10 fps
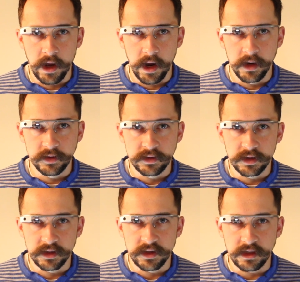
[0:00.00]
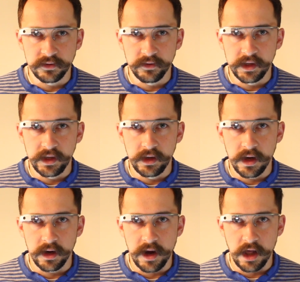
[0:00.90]
And it's successfully
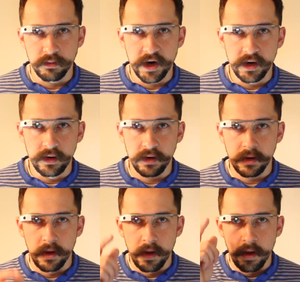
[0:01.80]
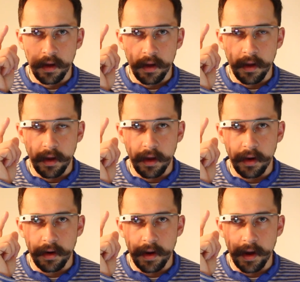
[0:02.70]
uh, calibrated.
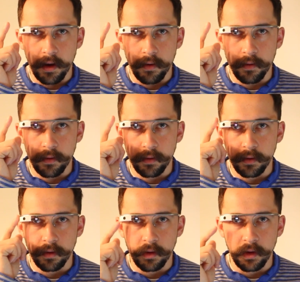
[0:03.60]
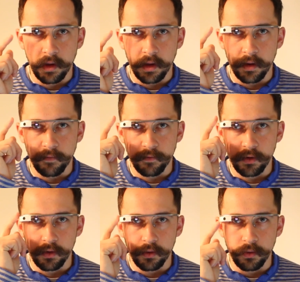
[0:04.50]
And now if
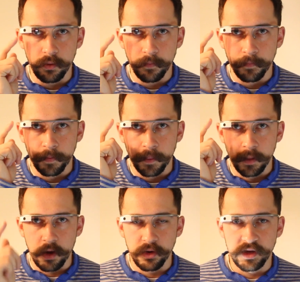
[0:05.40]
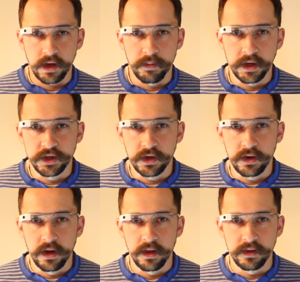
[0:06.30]
you go to take a
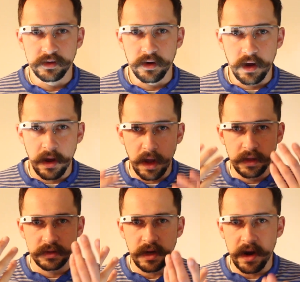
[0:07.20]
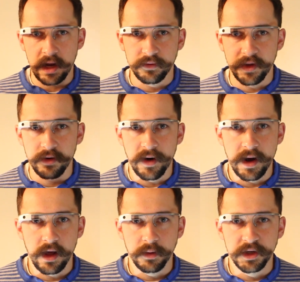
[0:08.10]
picture, so uh, it's not activated right
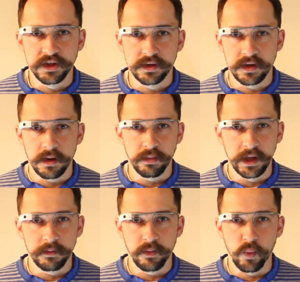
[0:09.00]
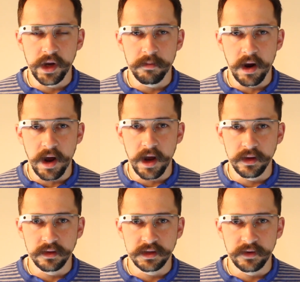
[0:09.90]
now. Let me just uh, blink, wink my eye
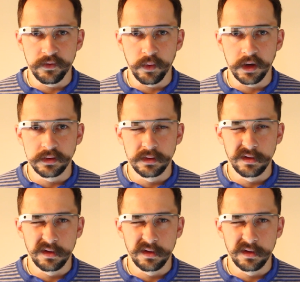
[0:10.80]
and see if it works.